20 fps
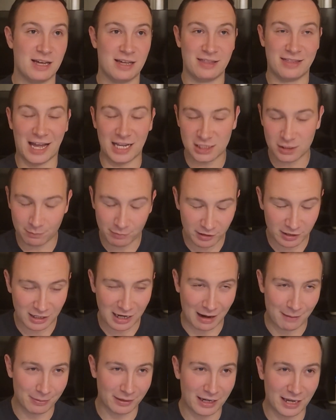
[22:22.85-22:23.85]
That's a pretty
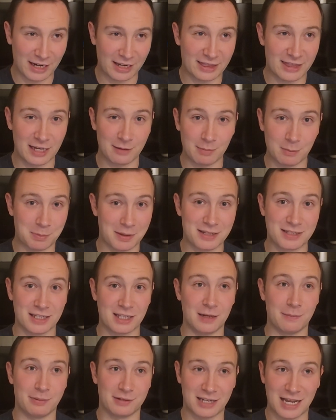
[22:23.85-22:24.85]
complicated thing, but
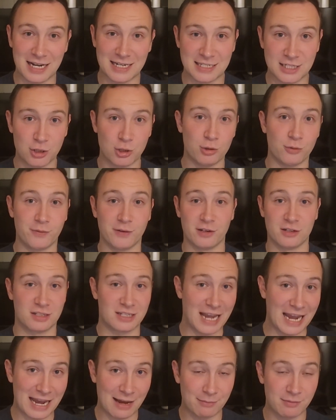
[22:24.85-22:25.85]
basically it protects you if you're
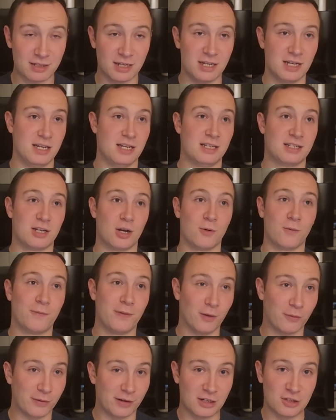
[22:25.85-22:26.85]
scammed. So
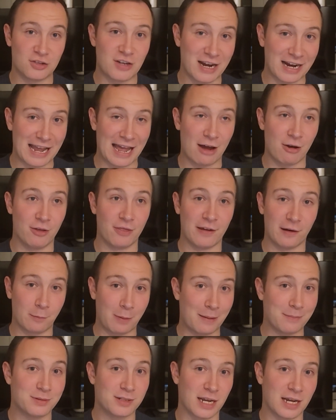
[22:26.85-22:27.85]
feel free to check out their
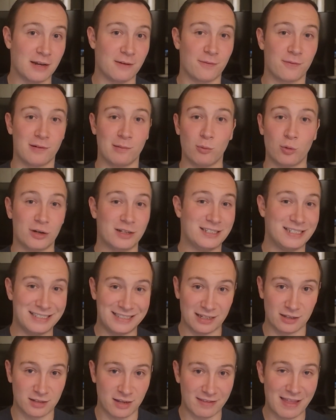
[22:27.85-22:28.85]
website for more
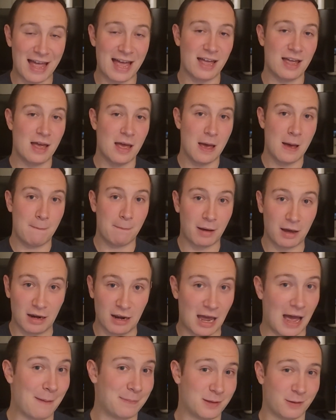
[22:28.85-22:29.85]
details on that. But
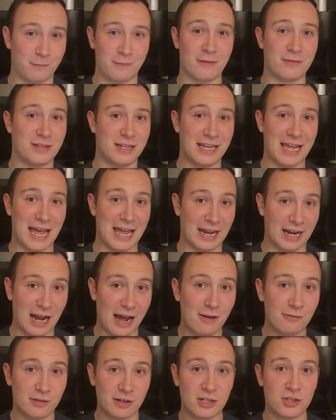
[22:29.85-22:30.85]
up to $50K in
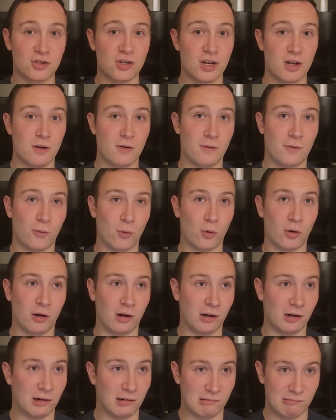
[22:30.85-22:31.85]
coverage
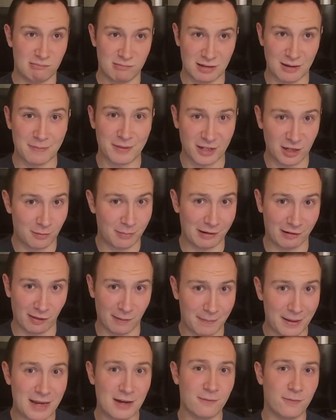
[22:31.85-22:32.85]
for something you're barely
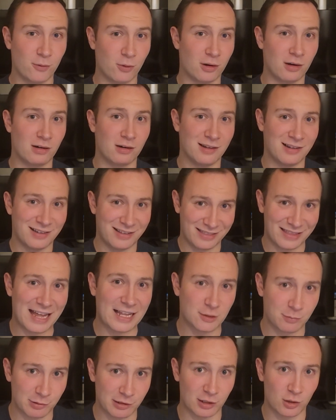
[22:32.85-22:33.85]
paying for,
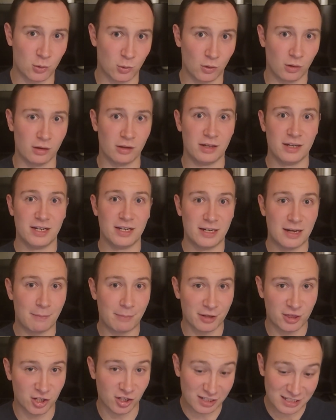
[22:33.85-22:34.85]
that's pretty cool.
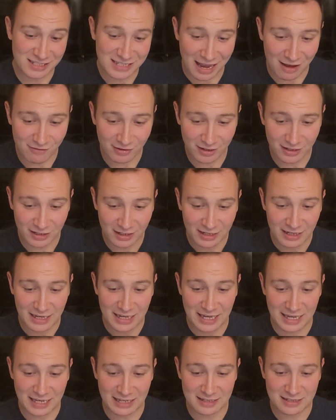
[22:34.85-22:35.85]
Number 37
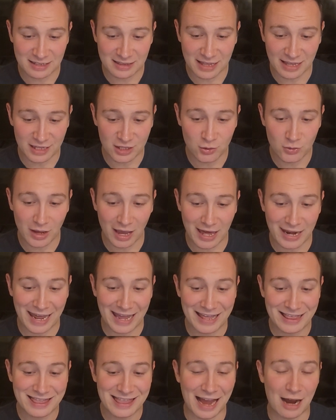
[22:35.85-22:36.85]
is that you get
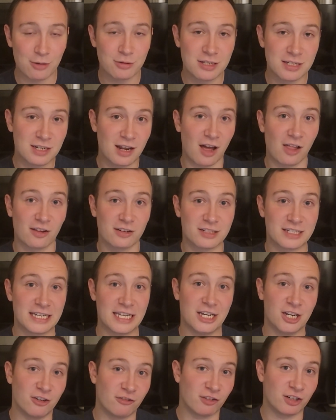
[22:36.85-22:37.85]
$1,000
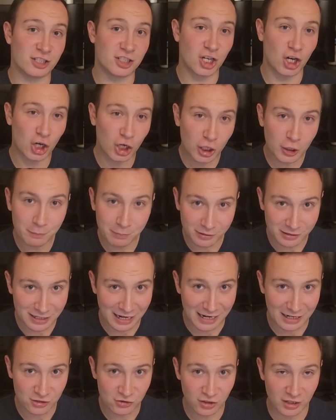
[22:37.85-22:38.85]
in return
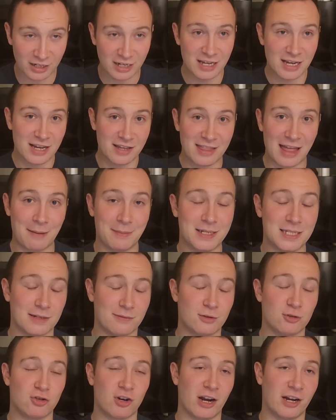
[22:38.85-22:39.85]
protection. That means if
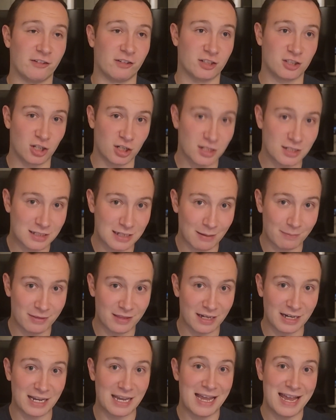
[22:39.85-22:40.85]
you try to return
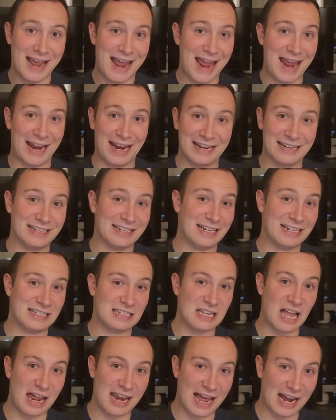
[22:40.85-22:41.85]
something and it's
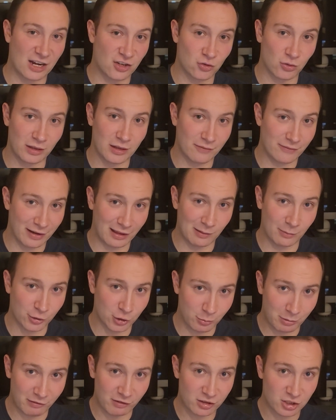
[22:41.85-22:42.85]
not actually available
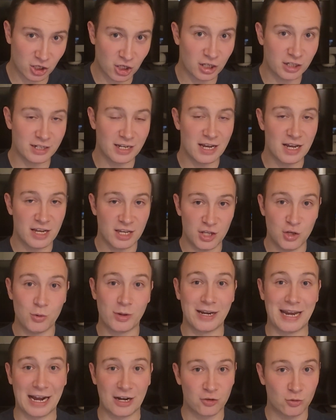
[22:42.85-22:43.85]
to be returned, you
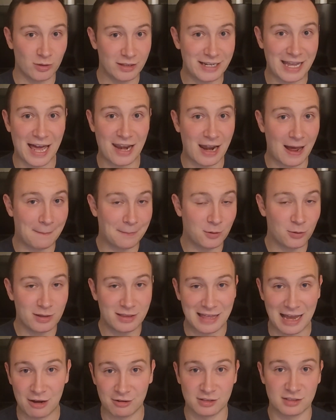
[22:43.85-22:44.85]
can actually get up to
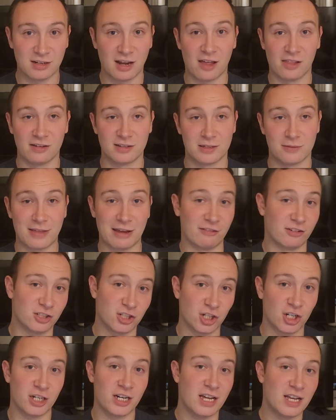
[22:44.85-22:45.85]
$1,000 of that
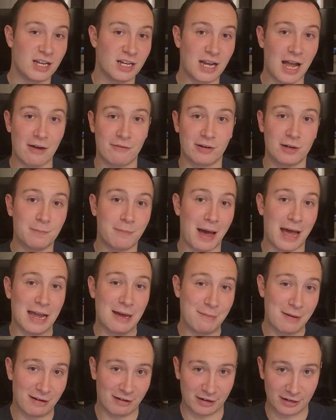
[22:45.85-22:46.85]
return covered by
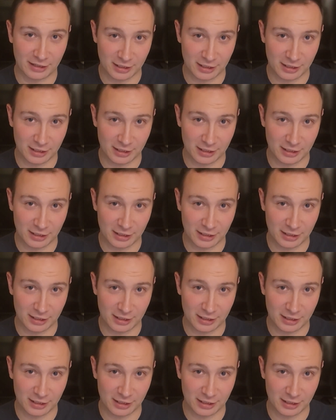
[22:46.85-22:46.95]
American